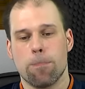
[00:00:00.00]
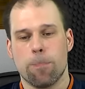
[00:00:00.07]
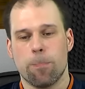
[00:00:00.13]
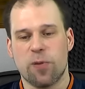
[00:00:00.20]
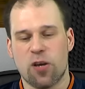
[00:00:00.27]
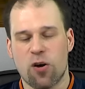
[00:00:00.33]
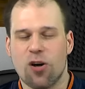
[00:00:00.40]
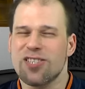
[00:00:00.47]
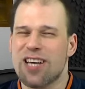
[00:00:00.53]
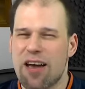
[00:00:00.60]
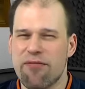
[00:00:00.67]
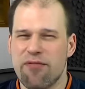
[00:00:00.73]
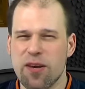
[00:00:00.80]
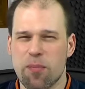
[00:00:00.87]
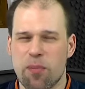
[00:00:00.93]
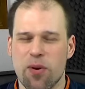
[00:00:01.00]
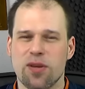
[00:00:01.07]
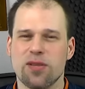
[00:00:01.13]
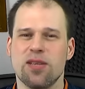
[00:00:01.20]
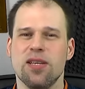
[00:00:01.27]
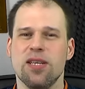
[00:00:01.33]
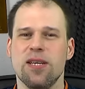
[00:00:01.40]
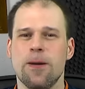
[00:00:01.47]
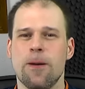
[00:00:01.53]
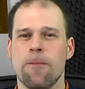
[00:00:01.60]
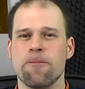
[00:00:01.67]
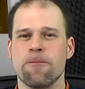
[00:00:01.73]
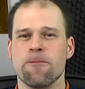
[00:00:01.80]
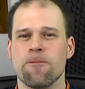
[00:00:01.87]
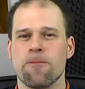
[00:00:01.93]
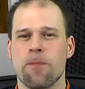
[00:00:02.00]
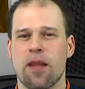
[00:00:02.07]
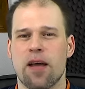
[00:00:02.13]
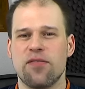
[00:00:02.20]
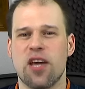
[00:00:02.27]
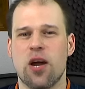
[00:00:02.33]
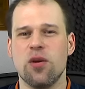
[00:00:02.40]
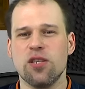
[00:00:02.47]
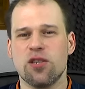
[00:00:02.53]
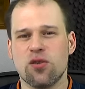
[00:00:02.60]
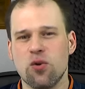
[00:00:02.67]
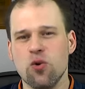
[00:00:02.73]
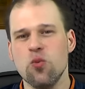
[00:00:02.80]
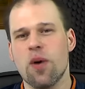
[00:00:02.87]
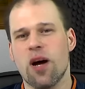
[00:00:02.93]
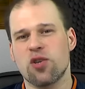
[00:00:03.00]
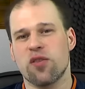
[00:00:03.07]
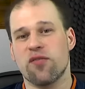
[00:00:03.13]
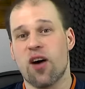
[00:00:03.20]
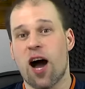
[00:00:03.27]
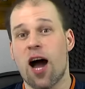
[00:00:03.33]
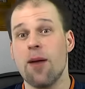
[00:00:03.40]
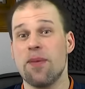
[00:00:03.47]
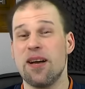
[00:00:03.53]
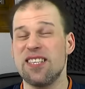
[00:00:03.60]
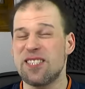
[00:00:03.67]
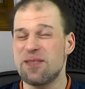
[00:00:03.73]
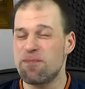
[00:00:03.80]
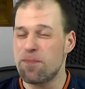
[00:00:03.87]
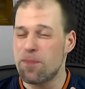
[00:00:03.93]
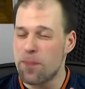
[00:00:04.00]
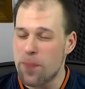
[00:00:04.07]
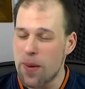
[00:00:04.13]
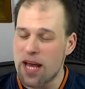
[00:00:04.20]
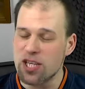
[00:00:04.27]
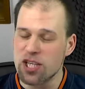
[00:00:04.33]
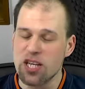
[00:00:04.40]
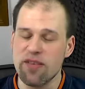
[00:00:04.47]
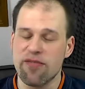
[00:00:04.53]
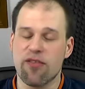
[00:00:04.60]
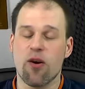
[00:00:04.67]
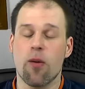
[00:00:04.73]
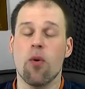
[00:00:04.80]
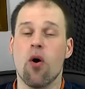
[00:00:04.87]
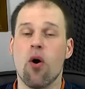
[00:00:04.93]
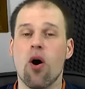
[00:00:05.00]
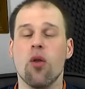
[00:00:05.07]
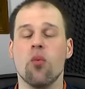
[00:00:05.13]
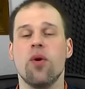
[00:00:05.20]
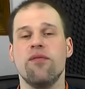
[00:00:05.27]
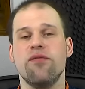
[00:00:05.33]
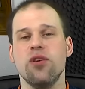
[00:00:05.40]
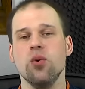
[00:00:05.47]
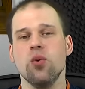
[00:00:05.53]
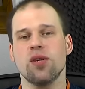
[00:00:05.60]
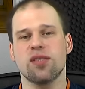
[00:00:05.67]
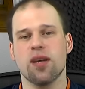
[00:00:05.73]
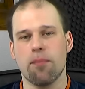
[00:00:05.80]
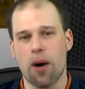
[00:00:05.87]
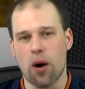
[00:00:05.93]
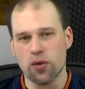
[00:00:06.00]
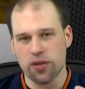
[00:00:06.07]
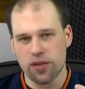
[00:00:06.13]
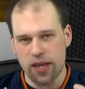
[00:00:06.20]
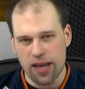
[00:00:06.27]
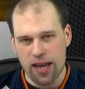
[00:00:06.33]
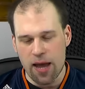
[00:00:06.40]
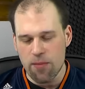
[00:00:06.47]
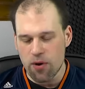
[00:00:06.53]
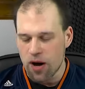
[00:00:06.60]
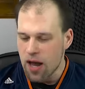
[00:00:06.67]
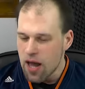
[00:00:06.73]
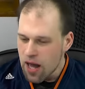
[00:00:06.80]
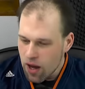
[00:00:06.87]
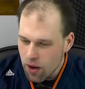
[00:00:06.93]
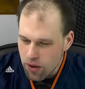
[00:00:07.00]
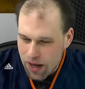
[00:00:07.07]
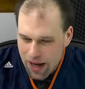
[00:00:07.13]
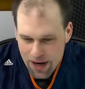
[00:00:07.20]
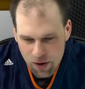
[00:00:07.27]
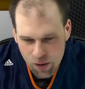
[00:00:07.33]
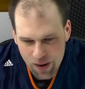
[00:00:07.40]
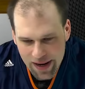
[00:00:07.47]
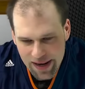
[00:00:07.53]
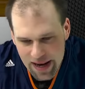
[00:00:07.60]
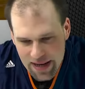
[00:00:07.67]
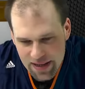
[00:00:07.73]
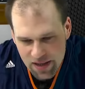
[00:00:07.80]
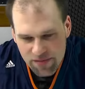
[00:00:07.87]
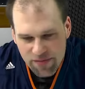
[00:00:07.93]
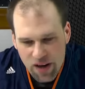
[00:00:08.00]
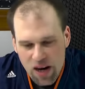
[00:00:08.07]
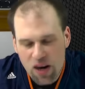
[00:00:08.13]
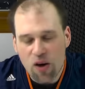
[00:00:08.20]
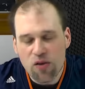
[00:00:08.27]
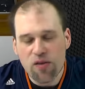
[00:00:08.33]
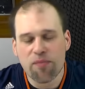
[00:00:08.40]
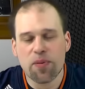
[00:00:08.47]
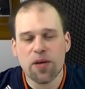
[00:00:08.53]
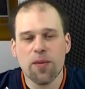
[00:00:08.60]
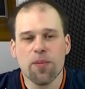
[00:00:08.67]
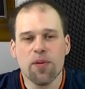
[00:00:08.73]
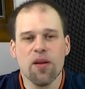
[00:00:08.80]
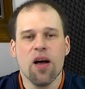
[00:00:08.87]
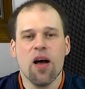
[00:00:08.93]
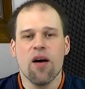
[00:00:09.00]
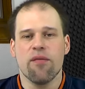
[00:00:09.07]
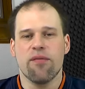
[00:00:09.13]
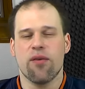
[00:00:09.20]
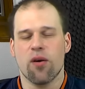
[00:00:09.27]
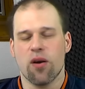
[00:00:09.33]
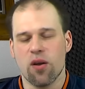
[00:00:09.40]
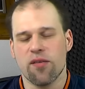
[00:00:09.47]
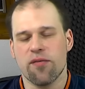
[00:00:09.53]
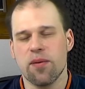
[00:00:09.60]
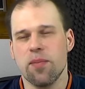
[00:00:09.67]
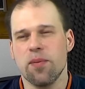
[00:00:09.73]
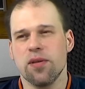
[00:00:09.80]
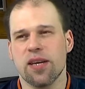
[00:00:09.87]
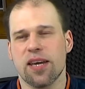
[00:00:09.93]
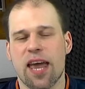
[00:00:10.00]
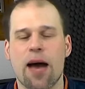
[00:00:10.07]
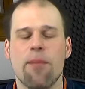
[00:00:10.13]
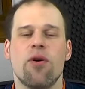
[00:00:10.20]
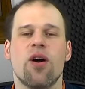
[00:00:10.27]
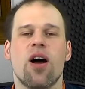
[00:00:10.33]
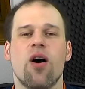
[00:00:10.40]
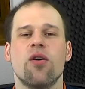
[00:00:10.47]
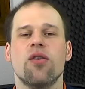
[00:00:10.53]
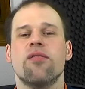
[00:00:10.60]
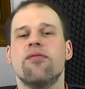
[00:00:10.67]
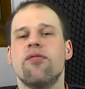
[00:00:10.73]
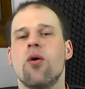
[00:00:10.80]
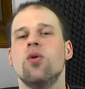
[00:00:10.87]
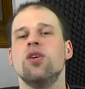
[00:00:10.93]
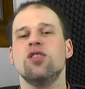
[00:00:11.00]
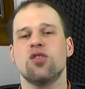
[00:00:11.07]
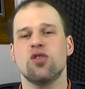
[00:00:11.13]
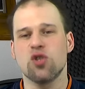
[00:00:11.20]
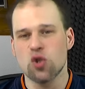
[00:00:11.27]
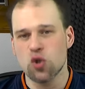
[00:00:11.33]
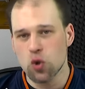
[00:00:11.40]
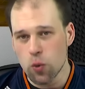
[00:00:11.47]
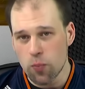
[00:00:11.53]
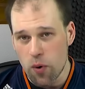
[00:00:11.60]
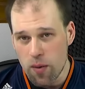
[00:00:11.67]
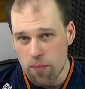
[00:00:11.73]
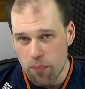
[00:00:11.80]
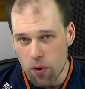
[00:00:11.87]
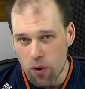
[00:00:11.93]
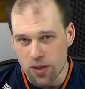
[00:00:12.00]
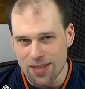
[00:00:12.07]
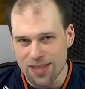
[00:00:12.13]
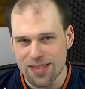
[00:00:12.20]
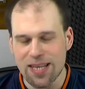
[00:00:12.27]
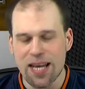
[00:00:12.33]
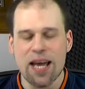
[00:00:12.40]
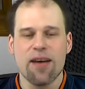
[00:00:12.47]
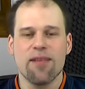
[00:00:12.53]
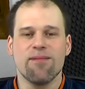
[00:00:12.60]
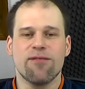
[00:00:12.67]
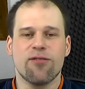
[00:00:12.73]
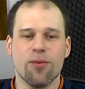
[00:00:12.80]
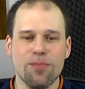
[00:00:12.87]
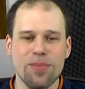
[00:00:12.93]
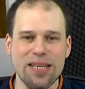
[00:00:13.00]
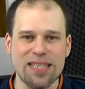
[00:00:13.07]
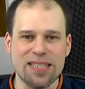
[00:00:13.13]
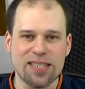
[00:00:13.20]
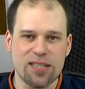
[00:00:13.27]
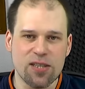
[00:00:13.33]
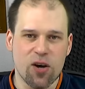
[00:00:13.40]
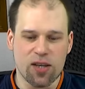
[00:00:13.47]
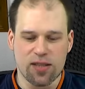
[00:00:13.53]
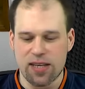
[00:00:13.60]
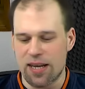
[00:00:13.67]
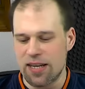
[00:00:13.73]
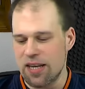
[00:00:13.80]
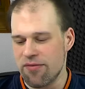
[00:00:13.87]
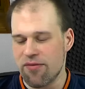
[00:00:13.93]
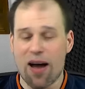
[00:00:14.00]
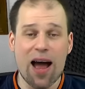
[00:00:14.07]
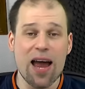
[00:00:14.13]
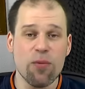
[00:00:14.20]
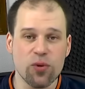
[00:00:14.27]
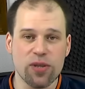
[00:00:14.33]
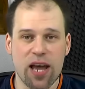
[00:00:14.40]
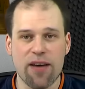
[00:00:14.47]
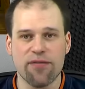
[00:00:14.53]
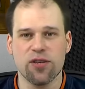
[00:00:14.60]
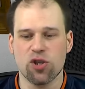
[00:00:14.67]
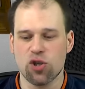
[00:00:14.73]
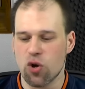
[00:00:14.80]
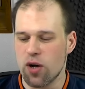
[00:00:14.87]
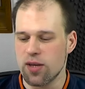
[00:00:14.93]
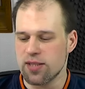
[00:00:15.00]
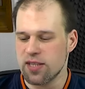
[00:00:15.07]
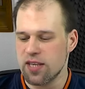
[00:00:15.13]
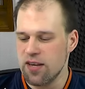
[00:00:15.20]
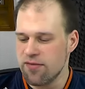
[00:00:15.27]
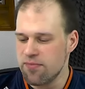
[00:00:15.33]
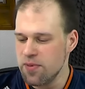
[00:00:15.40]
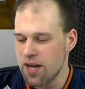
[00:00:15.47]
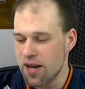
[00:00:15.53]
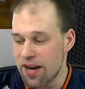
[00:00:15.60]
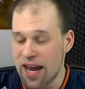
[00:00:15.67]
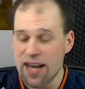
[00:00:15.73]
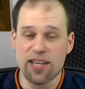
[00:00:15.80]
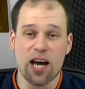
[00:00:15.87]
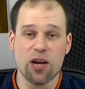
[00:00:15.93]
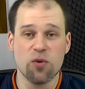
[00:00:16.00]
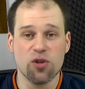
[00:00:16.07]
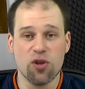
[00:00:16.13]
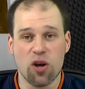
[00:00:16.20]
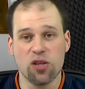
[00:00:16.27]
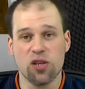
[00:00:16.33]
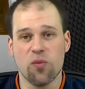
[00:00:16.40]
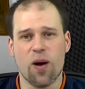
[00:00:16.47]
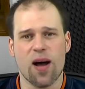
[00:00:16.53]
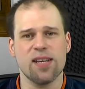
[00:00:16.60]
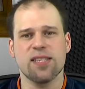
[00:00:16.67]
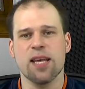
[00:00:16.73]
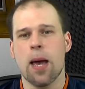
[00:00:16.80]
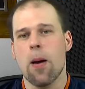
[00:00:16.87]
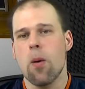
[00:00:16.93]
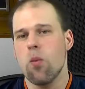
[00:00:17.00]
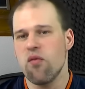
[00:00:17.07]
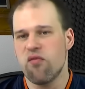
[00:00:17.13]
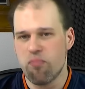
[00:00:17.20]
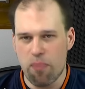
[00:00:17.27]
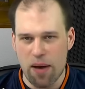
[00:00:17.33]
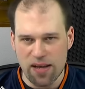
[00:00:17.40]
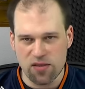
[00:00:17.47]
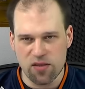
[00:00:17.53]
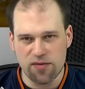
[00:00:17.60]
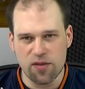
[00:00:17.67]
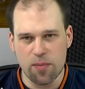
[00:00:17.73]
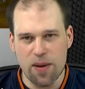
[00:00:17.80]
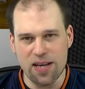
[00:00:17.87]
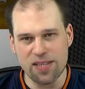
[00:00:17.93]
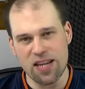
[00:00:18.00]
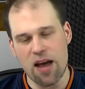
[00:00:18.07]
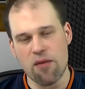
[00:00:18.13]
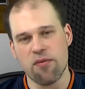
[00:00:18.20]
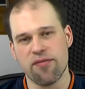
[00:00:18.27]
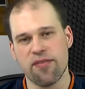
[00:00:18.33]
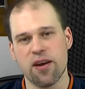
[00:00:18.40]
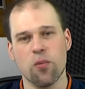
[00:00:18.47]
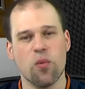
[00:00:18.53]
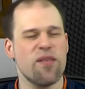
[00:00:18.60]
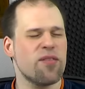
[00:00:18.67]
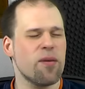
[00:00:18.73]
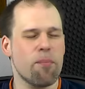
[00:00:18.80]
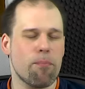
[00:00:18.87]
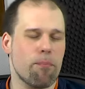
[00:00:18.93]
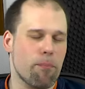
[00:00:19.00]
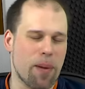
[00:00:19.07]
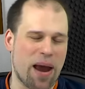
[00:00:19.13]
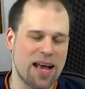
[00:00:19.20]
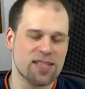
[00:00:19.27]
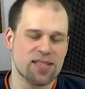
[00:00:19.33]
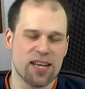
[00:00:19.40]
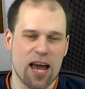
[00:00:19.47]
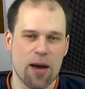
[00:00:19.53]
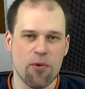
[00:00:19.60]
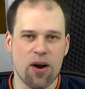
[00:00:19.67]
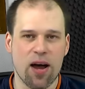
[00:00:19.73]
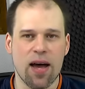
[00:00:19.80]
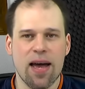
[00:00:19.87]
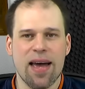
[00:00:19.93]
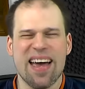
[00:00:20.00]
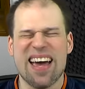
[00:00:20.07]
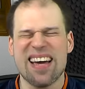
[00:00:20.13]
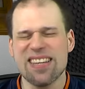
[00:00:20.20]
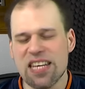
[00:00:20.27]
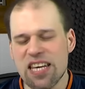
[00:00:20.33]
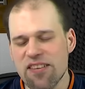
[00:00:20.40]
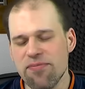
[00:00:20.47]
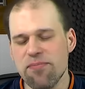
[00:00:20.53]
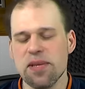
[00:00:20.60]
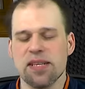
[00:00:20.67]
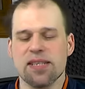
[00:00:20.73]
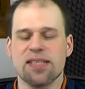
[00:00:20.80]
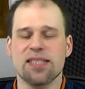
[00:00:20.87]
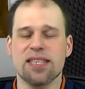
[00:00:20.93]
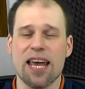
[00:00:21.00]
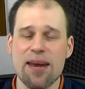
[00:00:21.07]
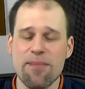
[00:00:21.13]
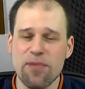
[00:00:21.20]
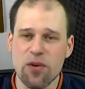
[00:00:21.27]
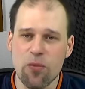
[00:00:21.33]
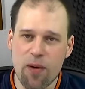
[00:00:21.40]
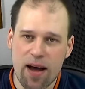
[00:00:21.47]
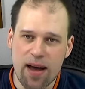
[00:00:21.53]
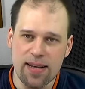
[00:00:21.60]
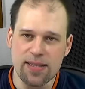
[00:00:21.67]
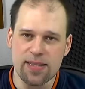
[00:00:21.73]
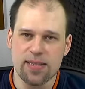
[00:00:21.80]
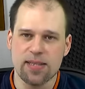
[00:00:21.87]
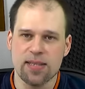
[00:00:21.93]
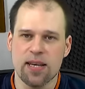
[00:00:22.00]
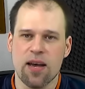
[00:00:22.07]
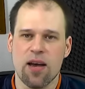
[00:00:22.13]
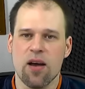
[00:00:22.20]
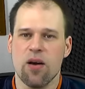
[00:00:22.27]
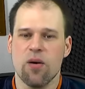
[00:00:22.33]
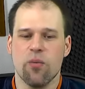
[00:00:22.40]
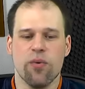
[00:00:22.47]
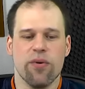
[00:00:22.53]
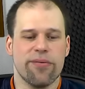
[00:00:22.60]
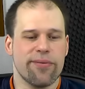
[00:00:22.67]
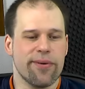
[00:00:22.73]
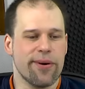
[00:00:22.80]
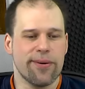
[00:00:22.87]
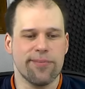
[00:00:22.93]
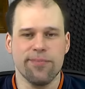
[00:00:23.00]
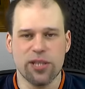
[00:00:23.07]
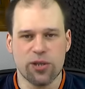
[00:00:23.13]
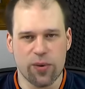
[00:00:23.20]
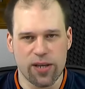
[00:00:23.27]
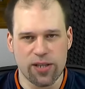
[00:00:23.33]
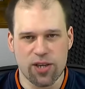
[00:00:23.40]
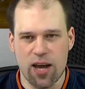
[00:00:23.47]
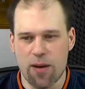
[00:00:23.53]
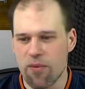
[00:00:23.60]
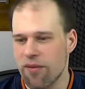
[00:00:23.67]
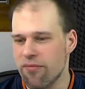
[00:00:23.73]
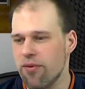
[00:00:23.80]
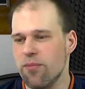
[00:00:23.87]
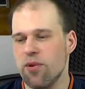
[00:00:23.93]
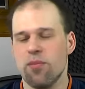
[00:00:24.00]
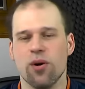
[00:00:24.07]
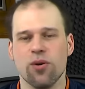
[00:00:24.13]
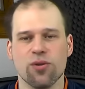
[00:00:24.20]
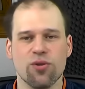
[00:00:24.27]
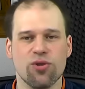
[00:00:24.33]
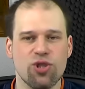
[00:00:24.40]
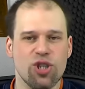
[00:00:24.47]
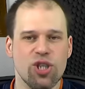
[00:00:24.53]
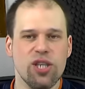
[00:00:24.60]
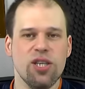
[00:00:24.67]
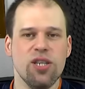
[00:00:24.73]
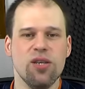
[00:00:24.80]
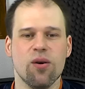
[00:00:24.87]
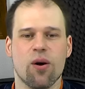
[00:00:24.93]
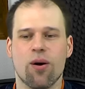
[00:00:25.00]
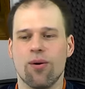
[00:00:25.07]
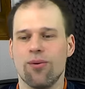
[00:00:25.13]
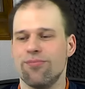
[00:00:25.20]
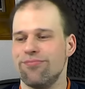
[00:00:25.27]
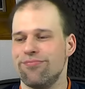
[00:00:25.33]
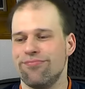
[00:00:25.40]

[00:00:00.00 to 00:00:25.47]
Because I think personally, there is too much of hype, especially from all reviewers about the camera. I know, I get it. For a lot of people, the camera on a phone is super important. For me, it's not. And if I would have the choice, give me an $800 device with best of the best everything, with the best camera, and give me the same device with a mid-range camera from the Moto G or